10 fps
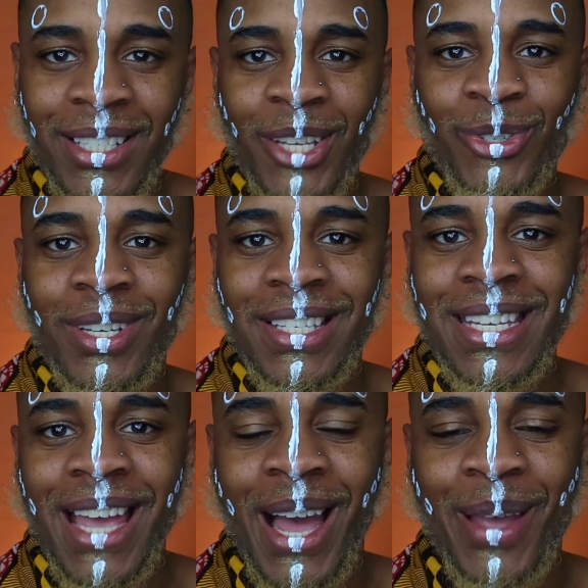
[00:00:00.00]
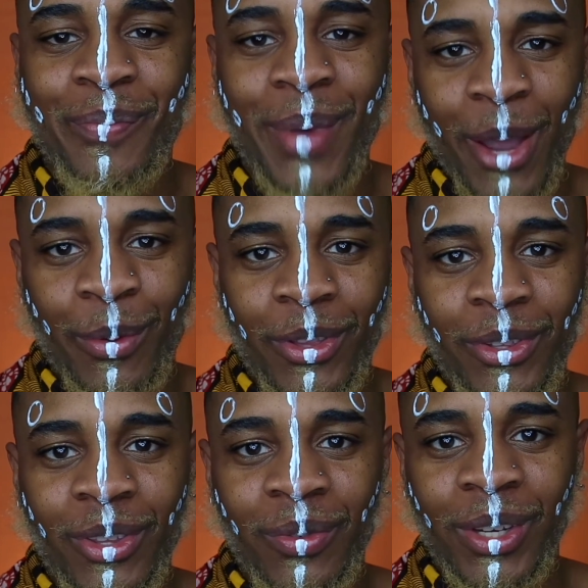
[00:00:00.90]
guys, as you can see, I am back with
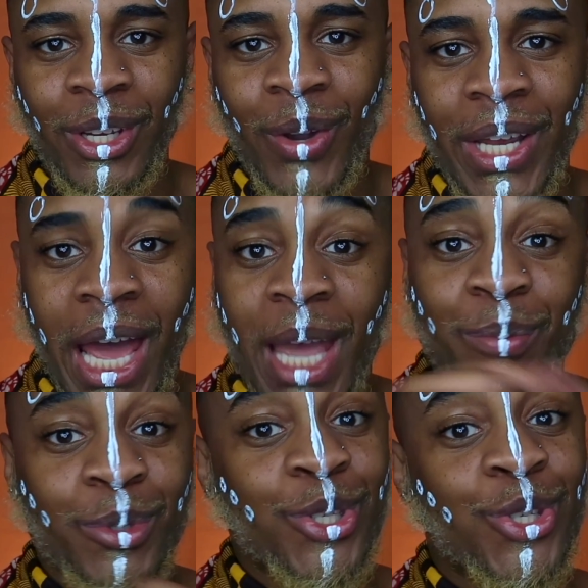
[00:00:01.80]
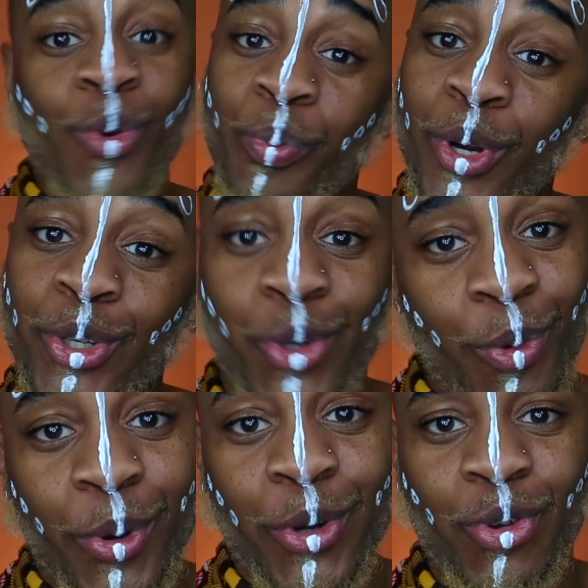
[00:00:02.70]
another video and I am super
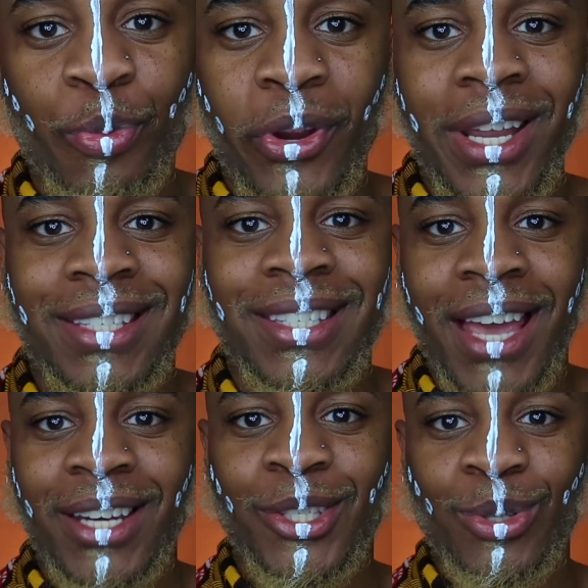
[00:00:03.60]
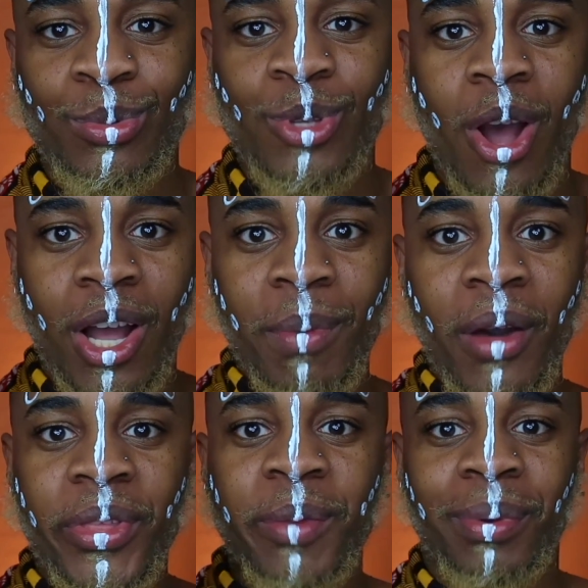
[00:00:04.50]
duper duper excited to talk
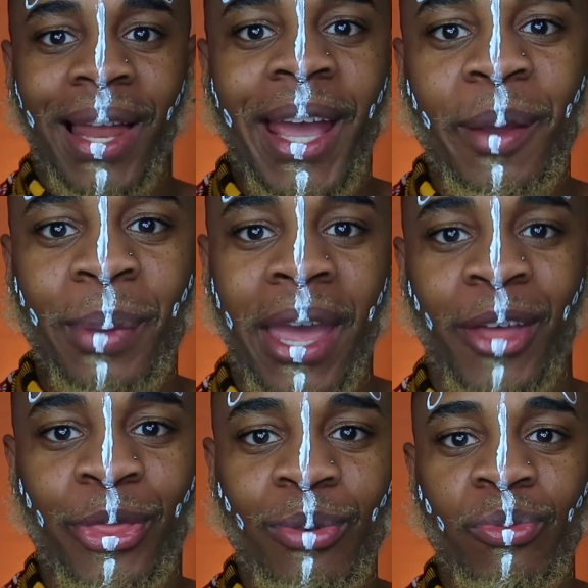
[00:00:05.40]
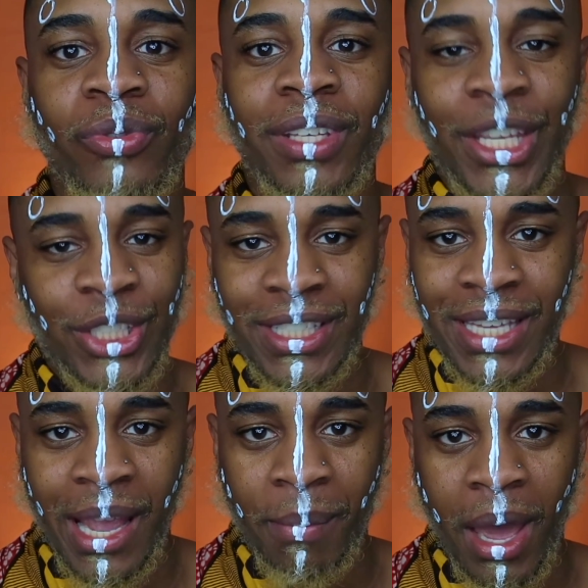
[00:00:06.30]
about the Black Panther movie that
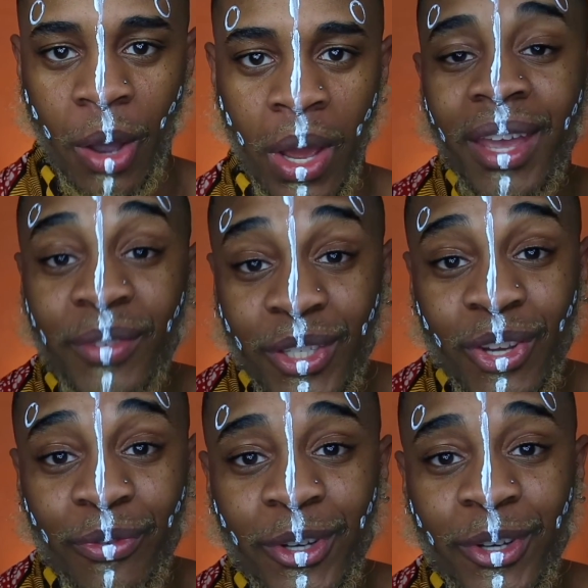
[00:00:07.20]
just came out. If this is your